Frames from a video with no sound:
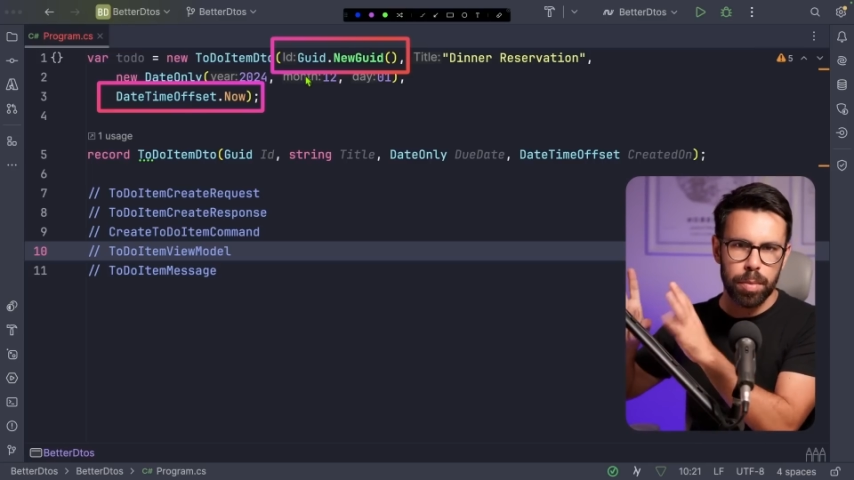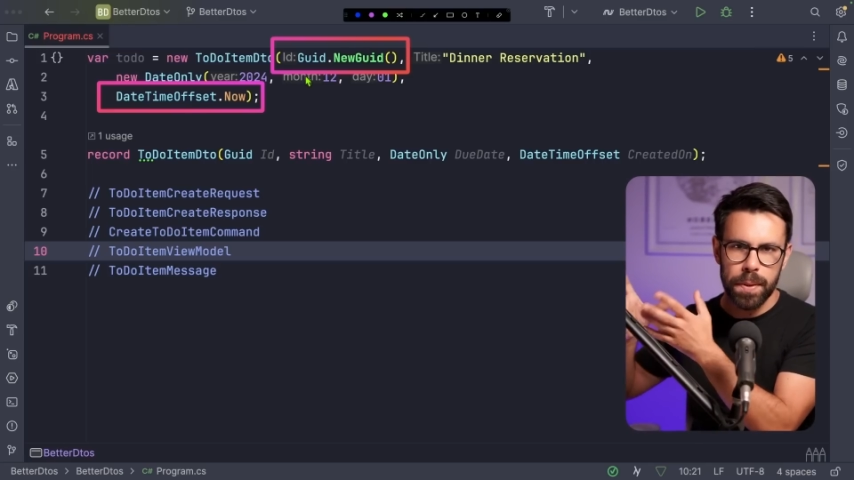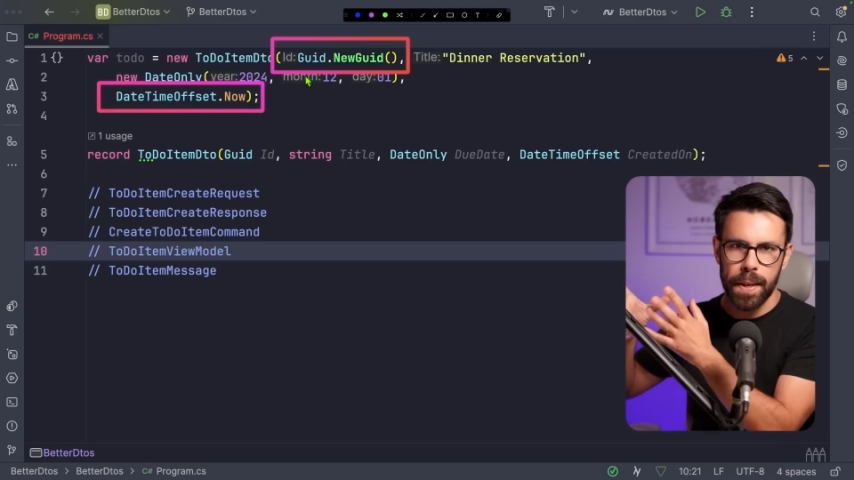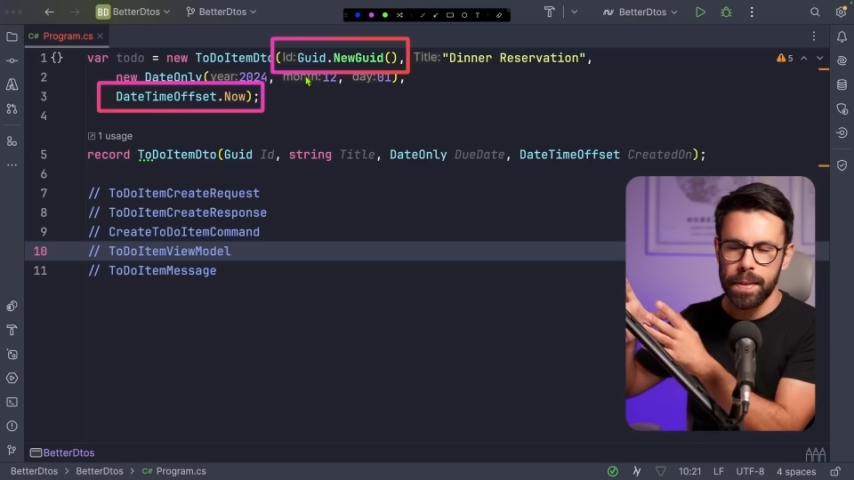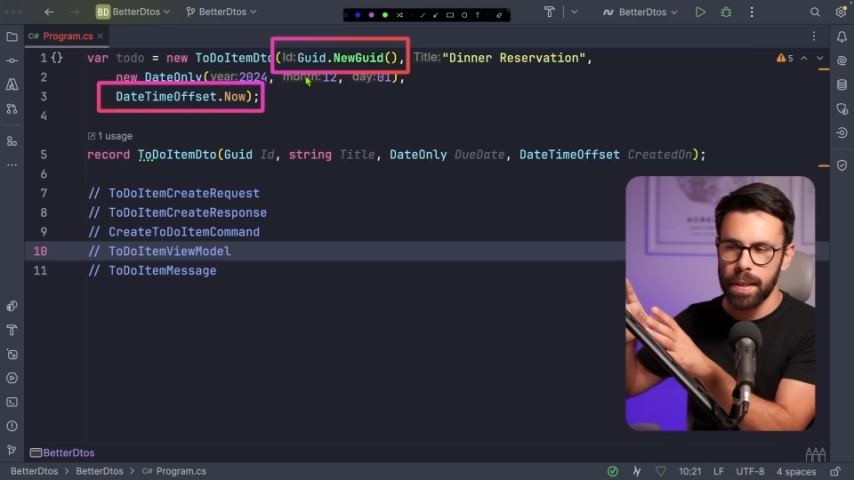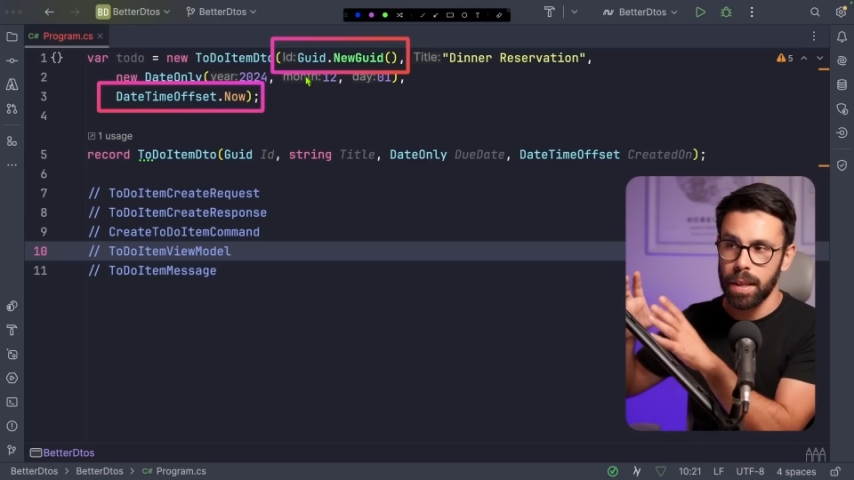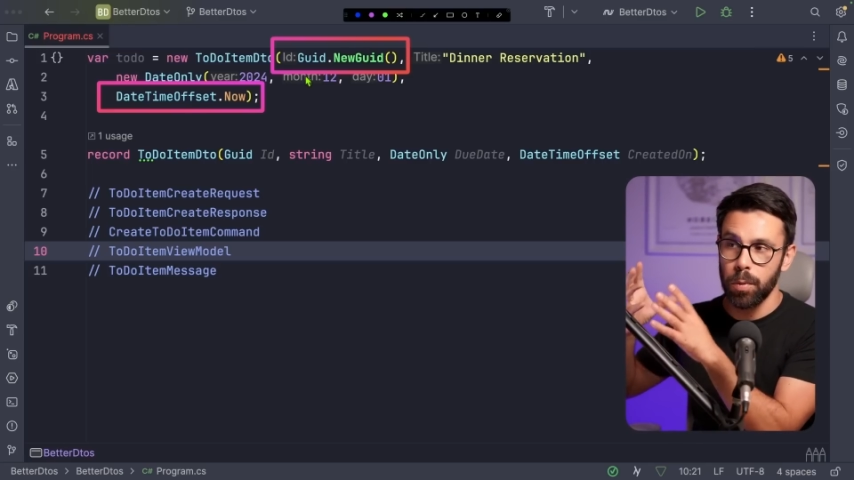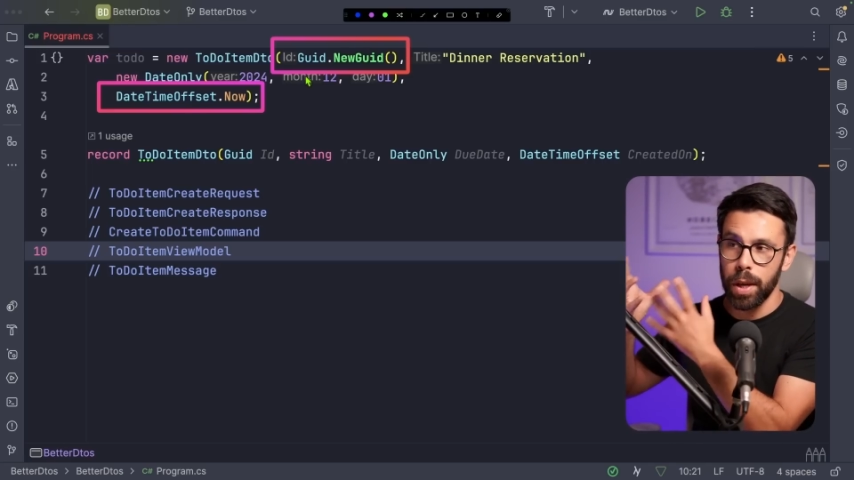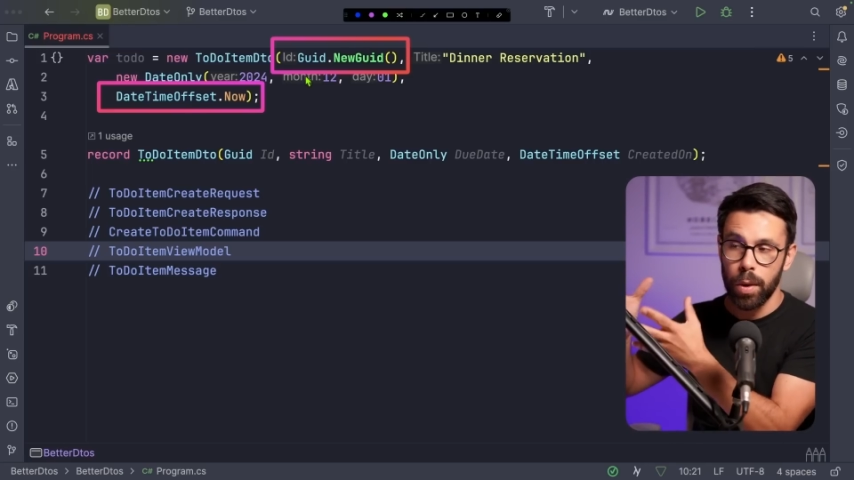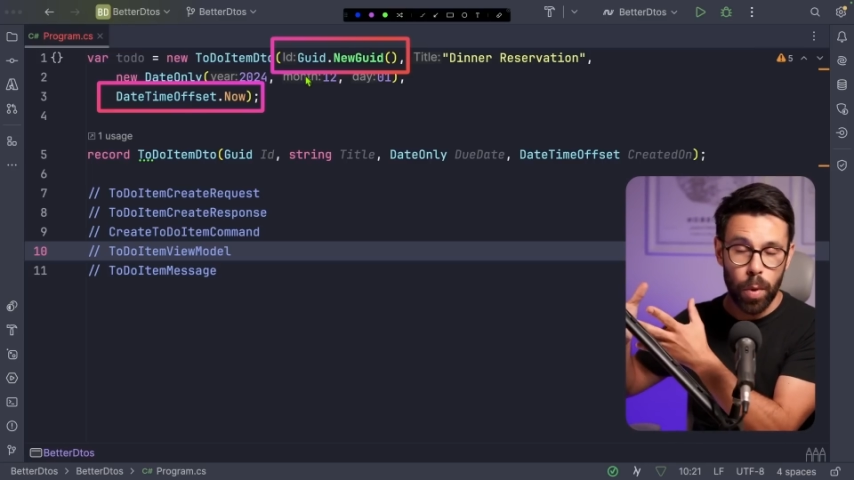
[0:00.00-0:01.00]
processing a
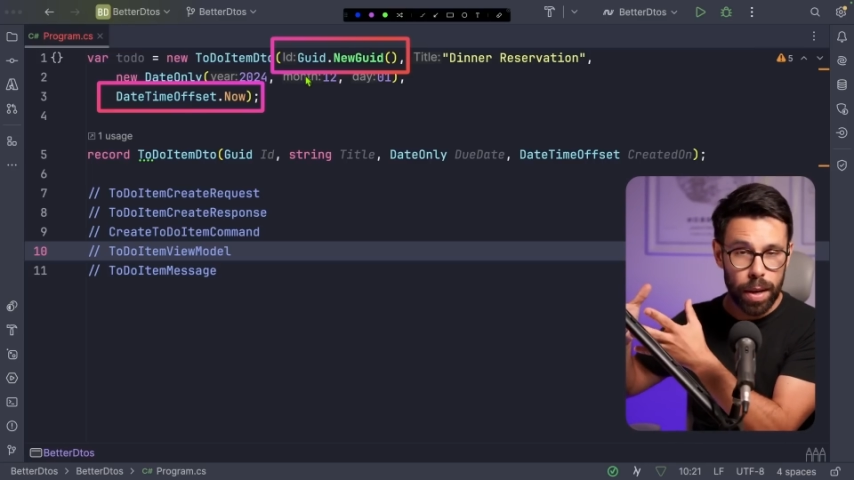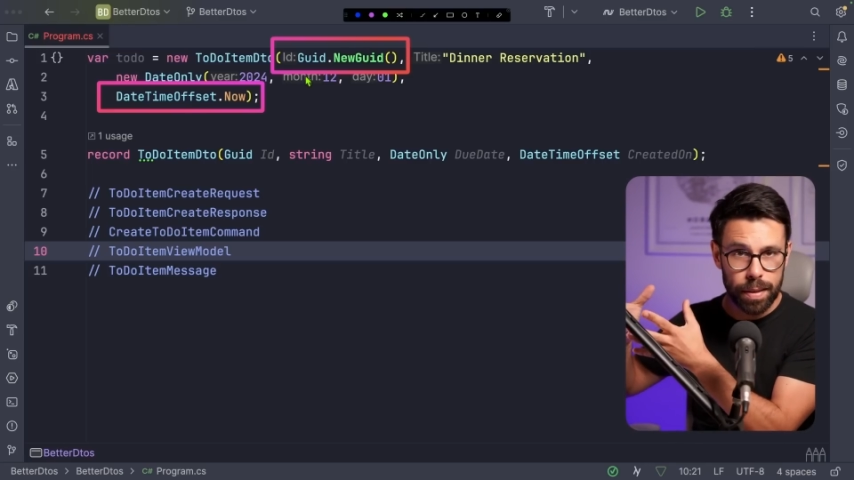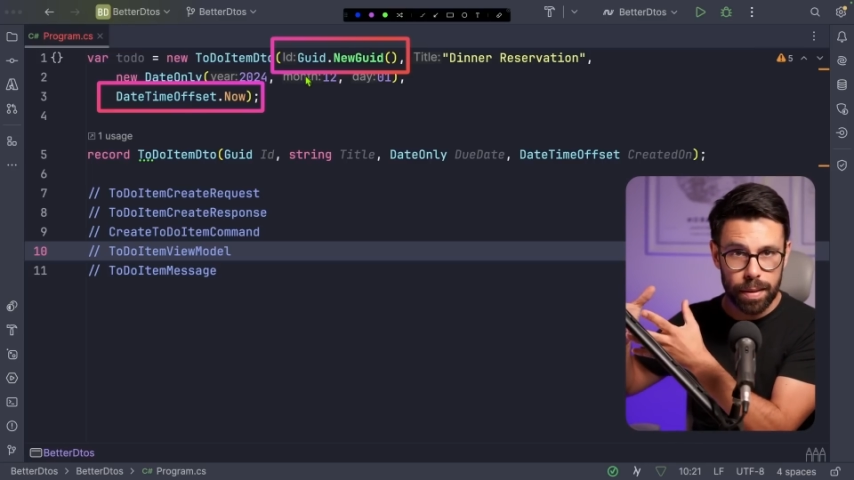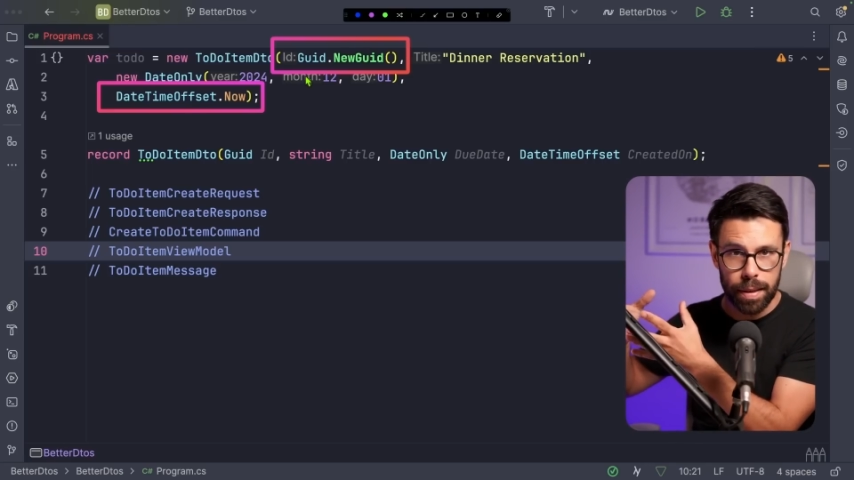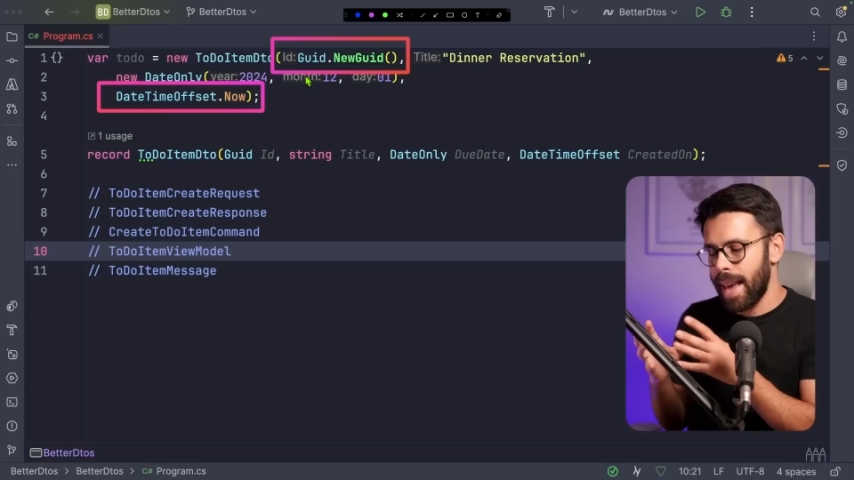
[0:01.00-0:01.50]
request,